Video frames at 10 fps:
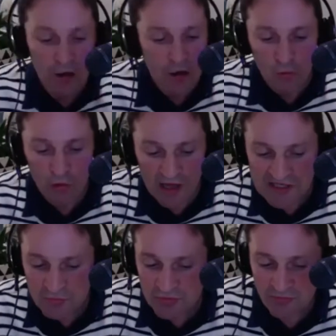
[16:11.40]
Well,
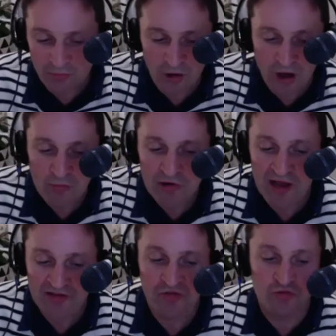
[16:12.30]
I would
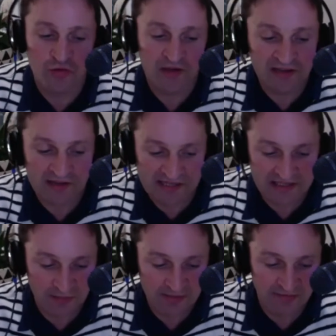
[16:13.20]
like to drill into this a
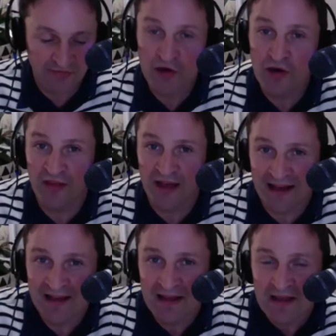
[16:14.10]
little bit further.
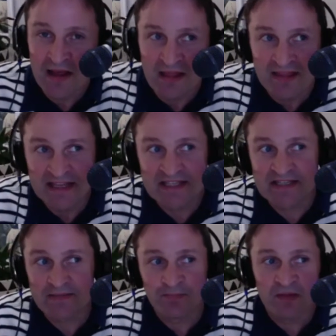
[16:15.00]

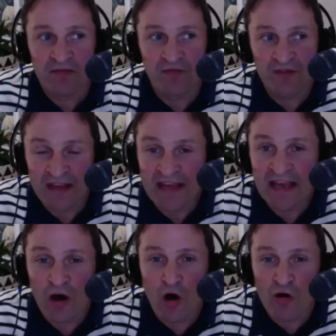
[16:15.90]
This
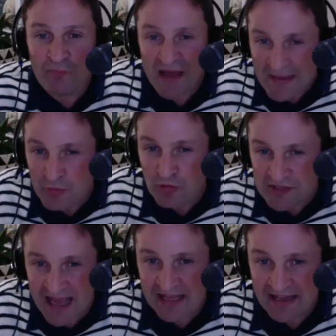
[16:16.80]
fear of people
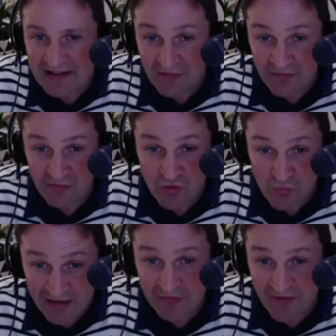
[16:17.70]
taking
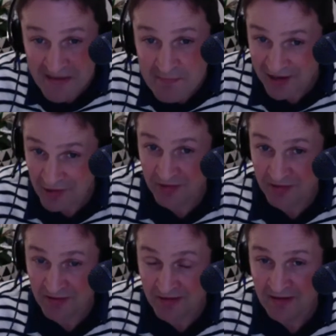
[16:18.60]
direct feedback on.
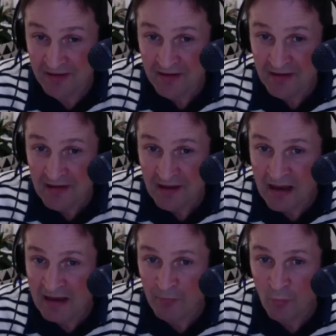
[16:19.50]

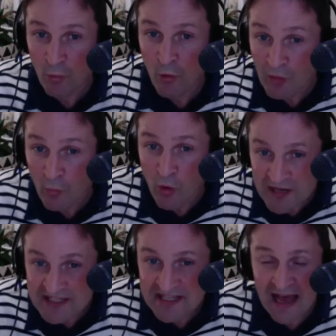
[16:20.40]
What
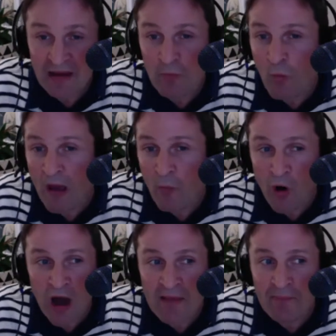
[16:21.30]
is that? And
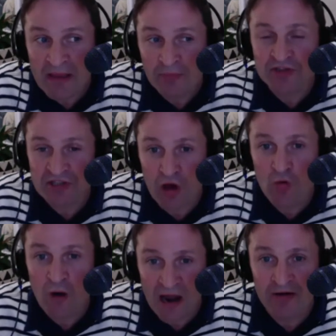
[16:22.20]
why are people so
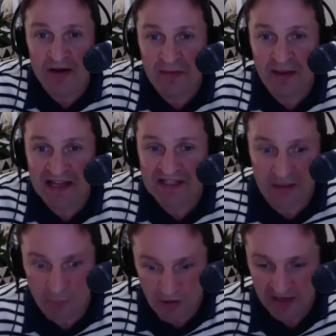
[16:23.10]
worried about
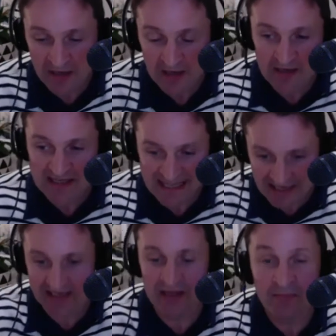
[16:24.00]
someone
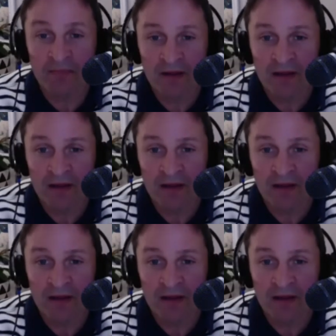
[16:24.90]
telling them